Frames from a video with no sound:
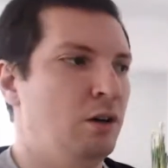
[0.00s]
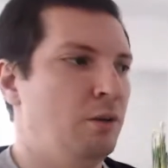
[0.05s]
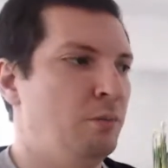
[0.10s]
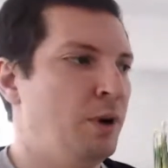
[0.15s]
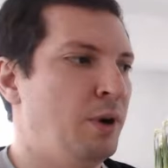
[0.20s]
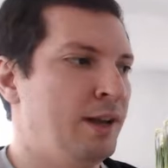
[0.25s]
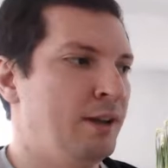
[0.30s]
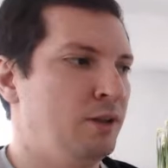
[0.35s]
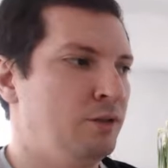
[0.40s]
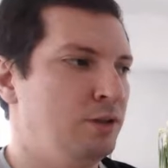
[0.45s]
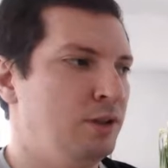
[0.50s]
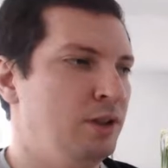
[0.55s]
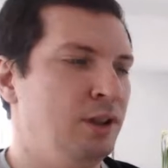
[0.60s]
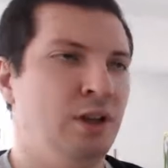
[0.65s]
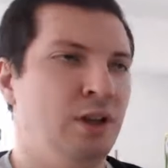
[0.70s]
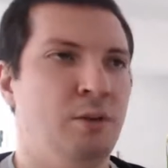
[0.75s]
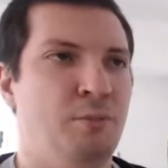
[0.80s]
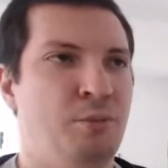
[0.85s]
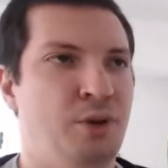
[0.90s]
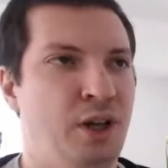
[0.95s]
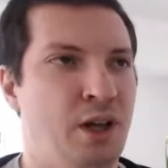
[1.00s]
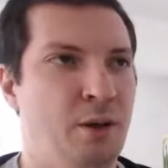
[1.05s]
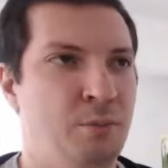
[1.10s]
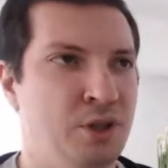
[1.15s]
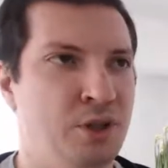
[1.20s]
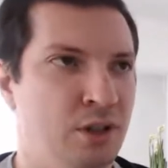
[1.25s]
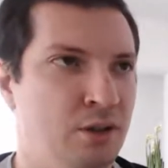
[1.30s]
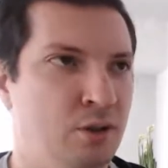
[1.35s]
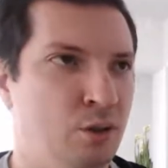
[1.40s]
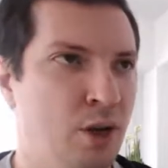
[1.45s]
by including a
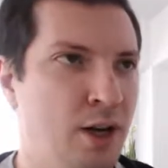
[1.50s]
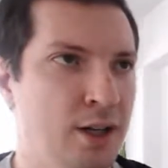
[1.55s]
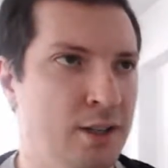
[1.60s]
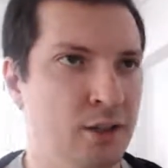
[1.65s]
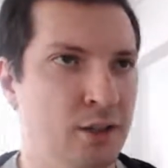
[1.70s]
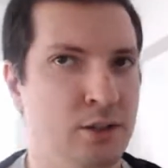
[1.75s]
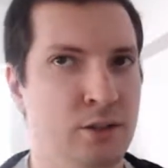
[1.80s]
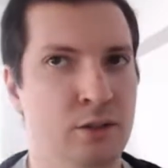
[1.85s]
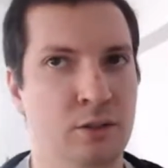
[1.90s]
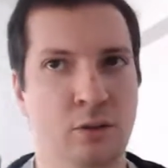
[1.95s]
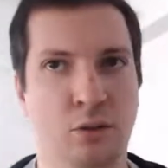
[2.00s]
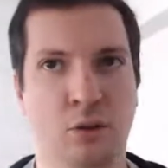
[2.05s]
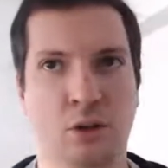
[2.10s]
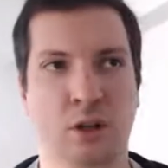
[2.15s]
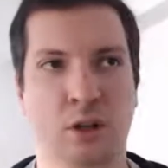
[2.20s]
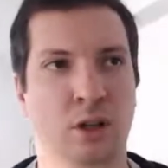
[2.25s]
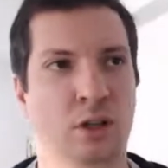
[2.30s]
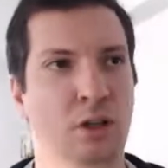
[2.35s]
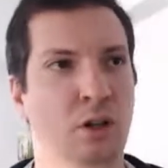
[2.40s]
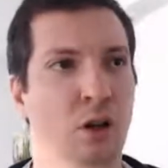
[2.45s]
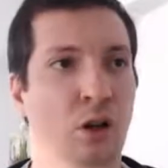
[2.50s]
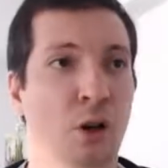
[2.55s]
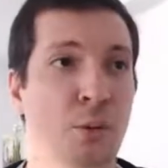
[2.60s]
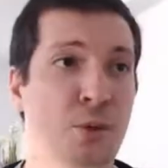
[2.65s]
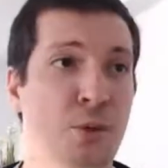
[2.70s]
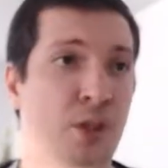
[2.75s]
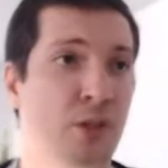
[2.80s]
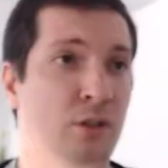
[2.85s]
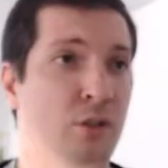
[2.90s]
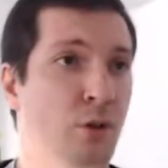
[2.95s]
preemption right or a call
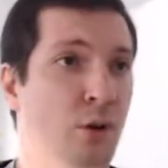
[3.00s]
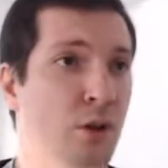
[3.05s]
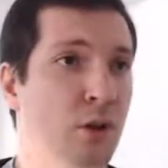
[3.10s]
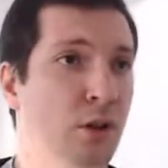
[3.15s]
option